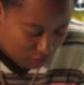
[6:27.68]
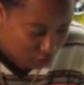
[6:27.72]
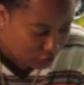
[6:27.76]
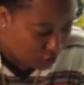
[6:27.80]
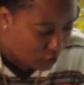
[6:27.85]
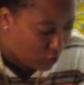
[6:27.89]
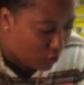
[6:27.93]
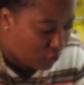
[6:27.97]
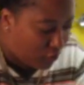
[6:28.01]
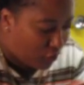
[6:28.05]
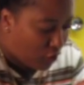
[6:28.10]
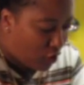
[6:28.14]

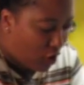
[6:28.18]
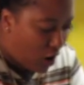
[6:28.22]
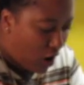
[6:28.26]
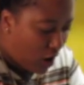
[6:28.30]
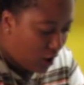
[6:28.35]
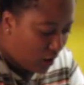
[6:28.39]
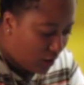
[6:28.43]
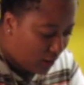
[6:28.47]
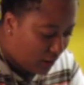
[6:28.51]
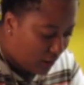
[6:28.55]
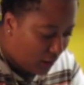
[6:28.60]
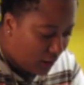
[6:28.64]
Throw the
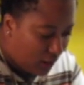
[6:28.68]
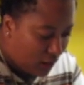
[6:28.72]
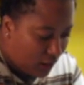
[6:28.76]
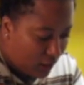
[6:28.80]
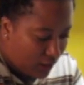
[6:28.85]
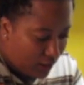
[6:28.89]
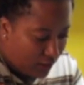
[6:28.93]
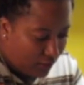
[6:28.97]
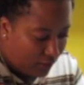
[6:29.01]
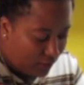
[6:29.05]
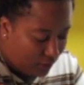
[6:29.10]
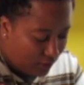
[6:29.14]
garlic in
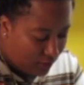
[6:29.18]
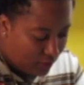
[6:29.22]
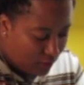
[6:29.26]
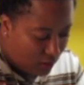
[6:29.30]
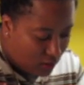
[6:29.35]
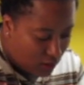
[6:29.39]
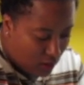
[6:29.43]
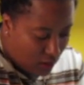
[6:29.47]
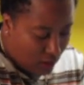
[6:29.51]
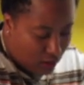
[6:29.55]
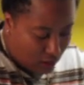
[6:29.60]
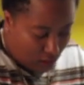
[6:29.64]
here.
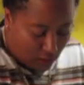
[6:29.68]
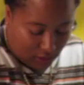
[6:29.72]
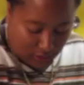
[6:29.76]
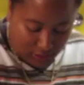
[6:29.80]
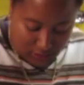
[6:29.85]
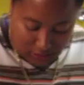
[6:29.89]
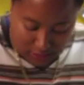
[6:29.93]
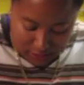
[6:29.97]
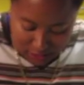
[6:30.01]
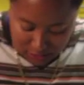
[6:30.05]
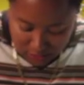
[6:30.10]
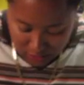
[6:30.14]
Let
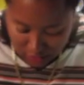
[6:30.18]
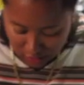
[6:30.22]
this